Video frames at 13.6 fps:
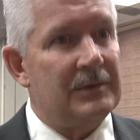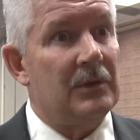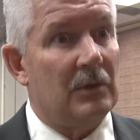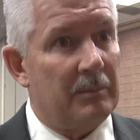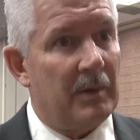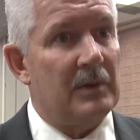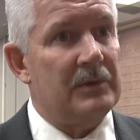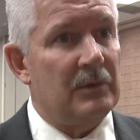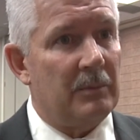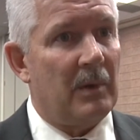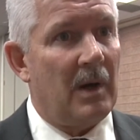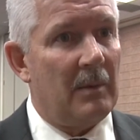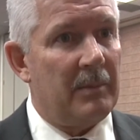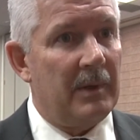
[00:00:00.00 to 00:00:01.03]
their personal
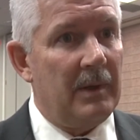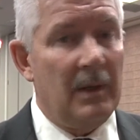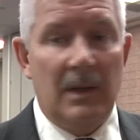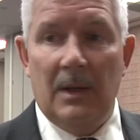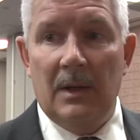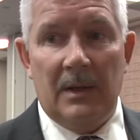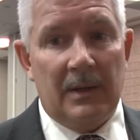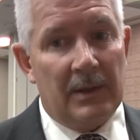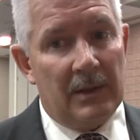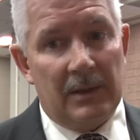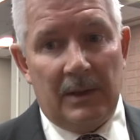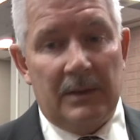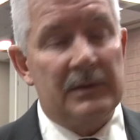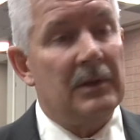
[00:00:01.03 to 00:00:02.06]
property, uh,
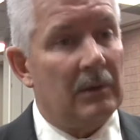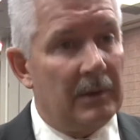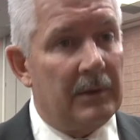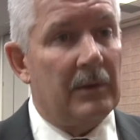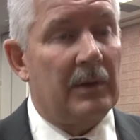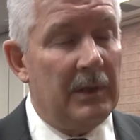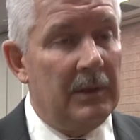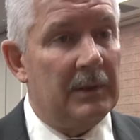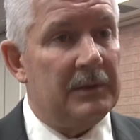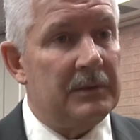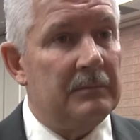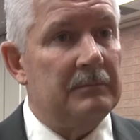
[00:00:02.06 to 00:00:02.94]
and certainly their kids.